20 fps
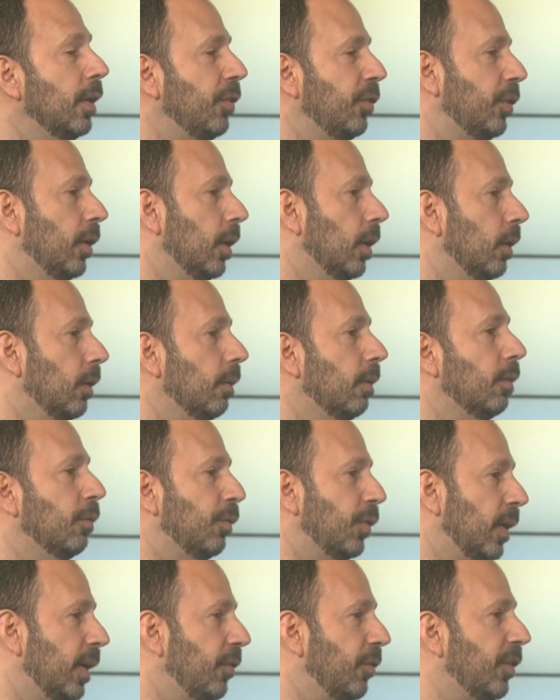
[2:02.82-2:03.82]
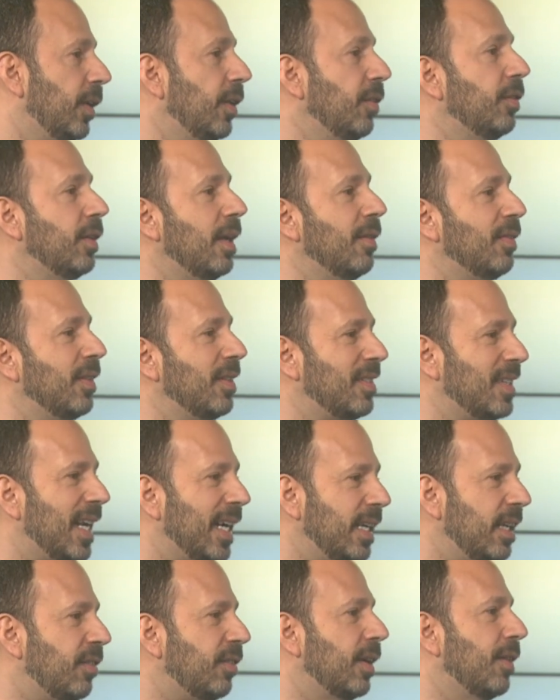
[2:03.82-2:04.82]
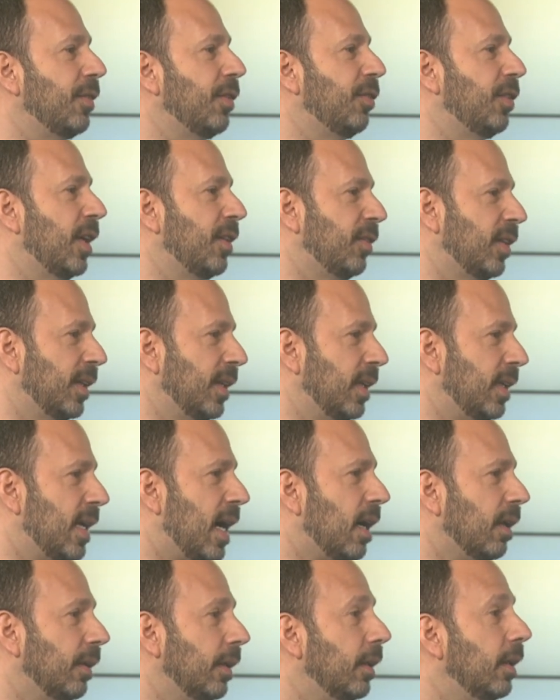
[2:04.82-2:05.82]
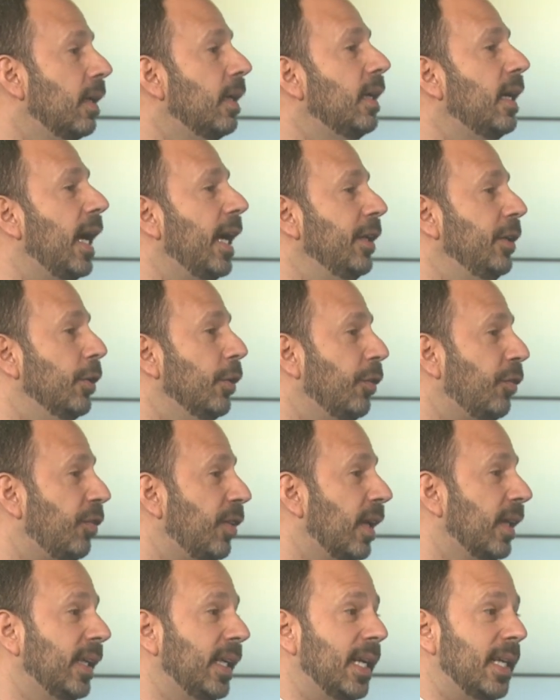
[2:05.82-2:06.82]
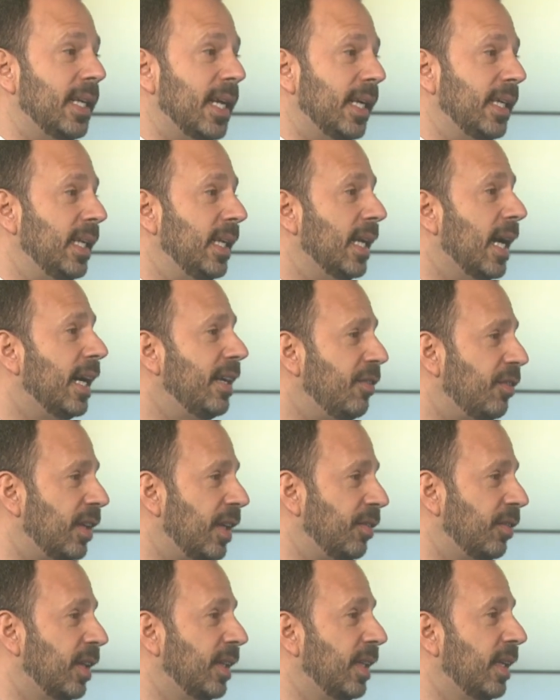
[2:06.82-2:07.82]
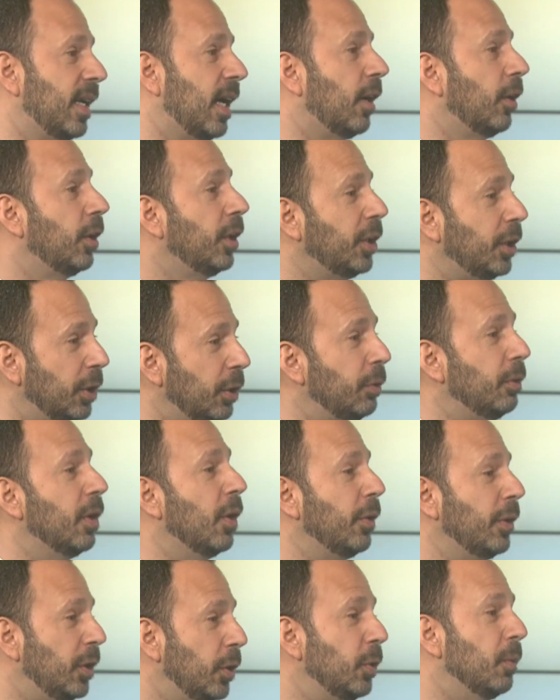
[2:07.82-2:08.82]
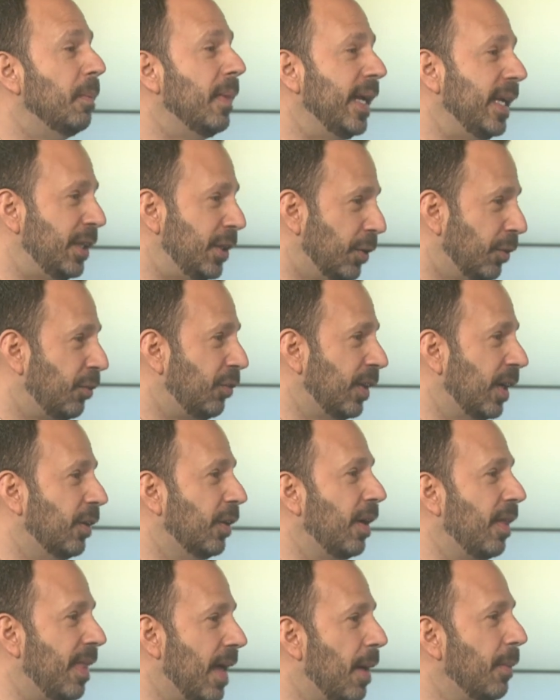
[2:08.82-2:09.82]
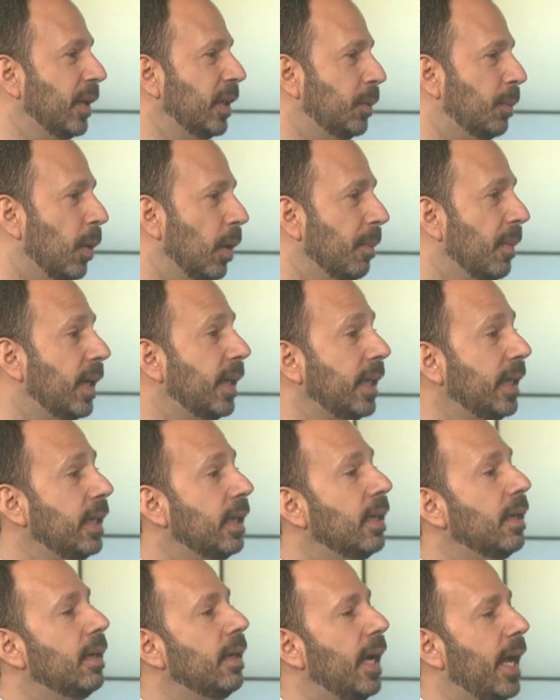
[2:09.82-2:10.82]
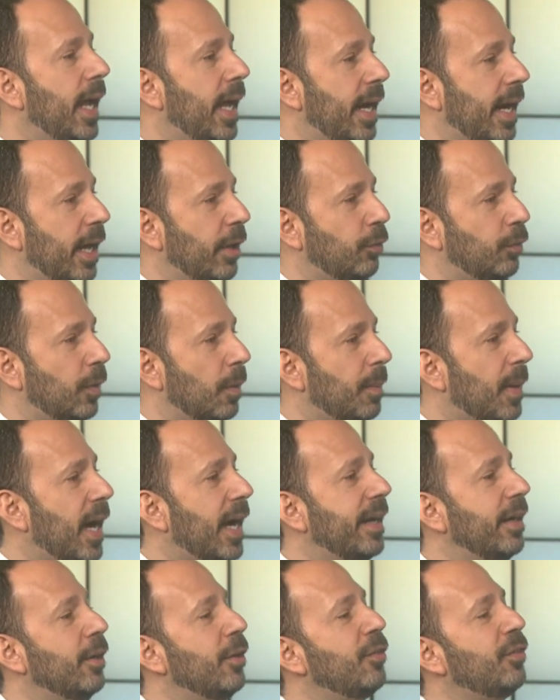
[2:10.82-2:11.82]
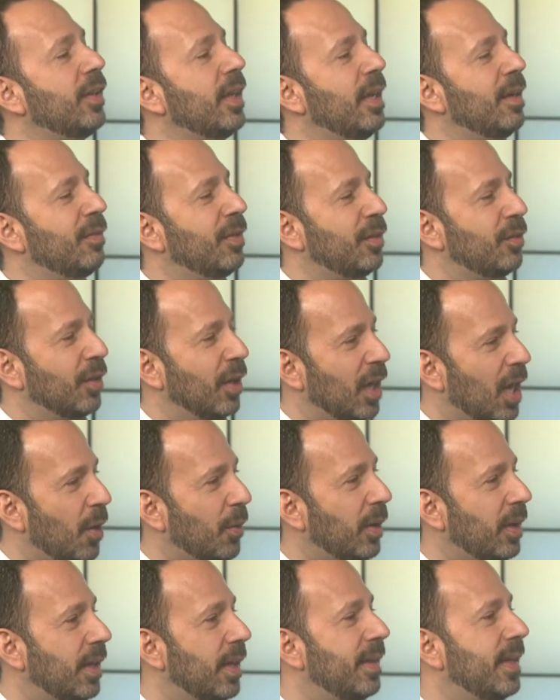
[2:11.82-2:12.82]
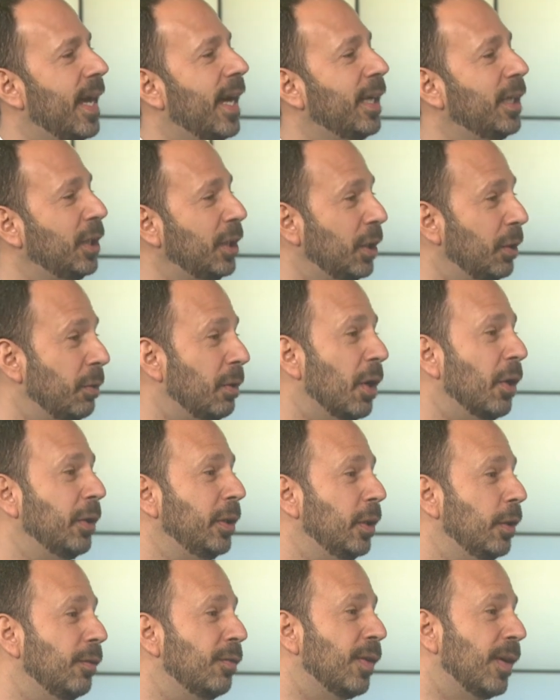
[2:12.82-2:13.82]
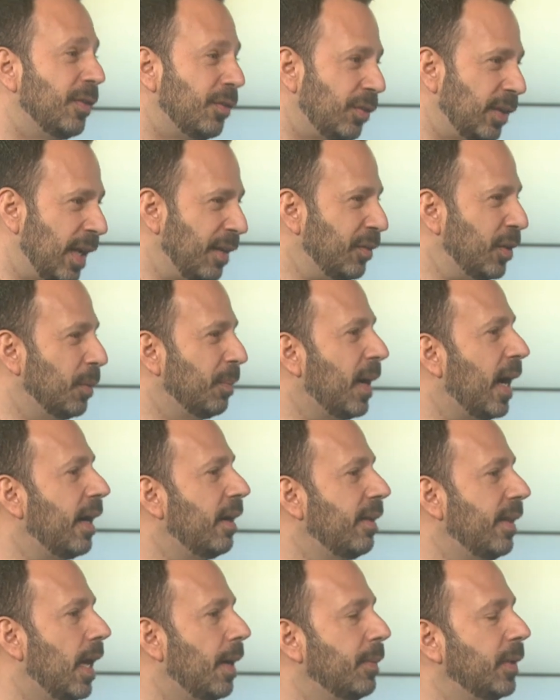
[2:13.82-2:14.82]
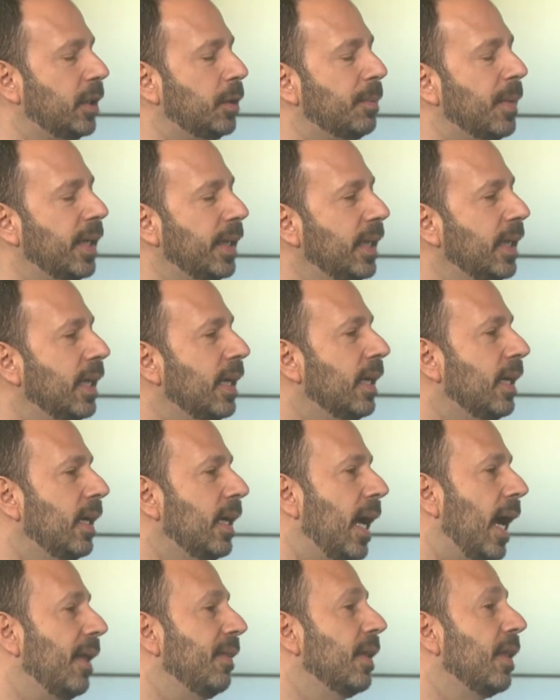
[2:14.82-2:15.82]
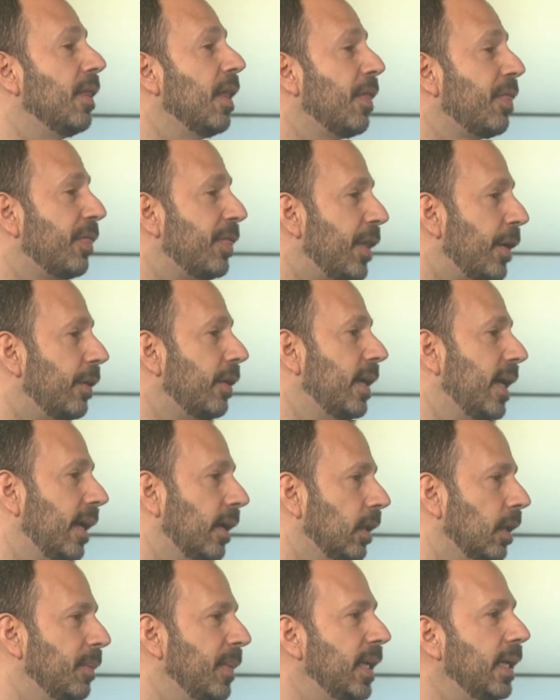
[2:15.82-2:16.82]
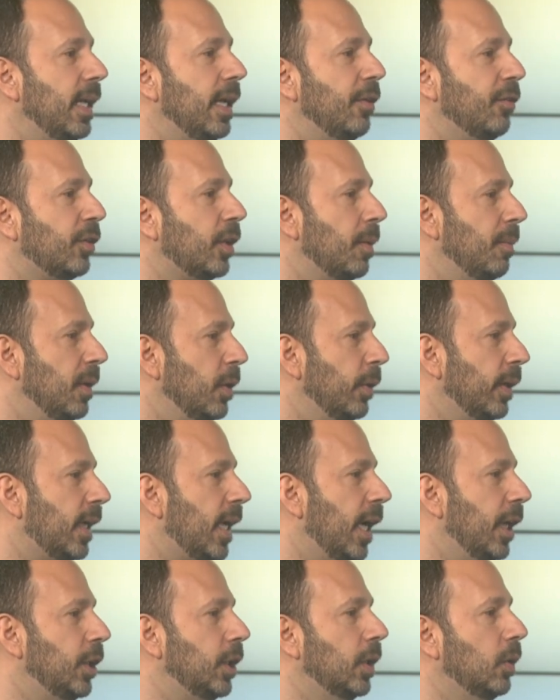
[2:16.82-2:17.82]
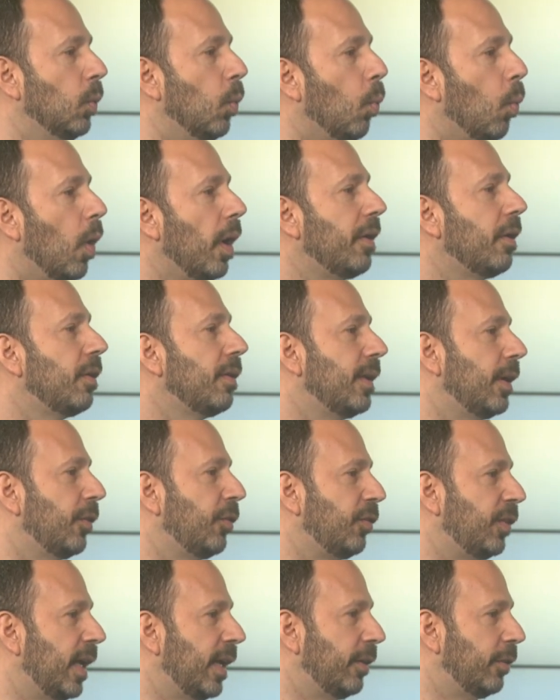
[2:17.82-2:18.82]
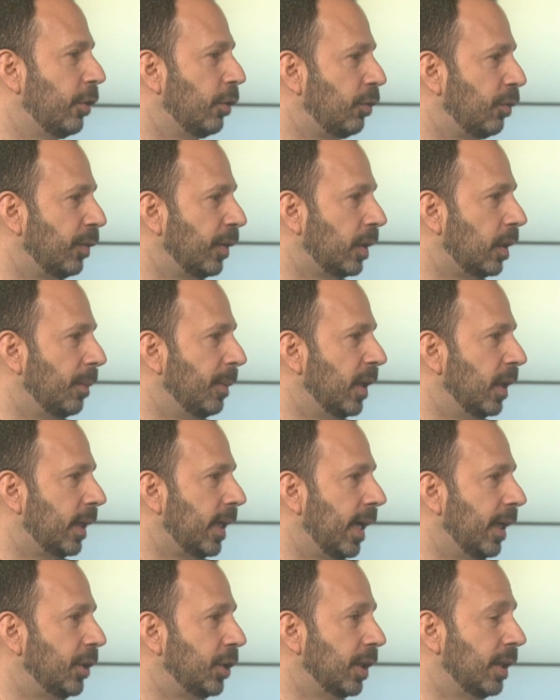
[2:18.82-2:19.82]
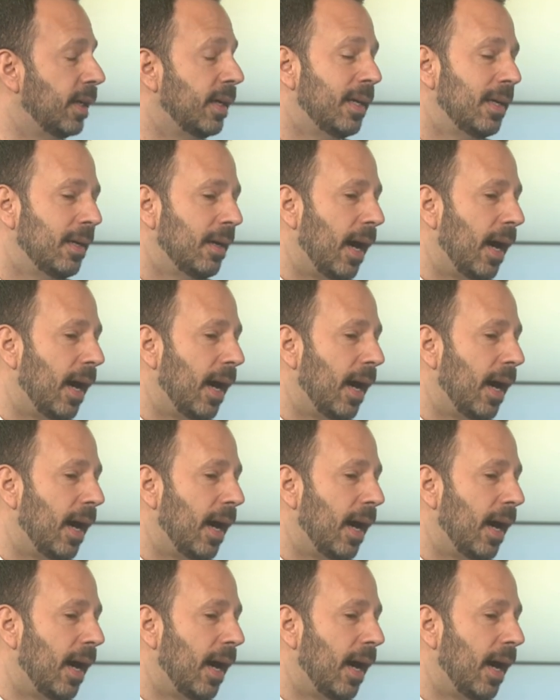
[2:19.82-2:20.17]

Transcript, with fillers: So for instance, if it's 97 cents on the dollar and you're selling at 99 cents on the dollar, you know you made your seller that much more money. And as for buyers, if it's lower than that, you know you've saved your buyer that much money. And then the third element is communication. What are their standards for communication?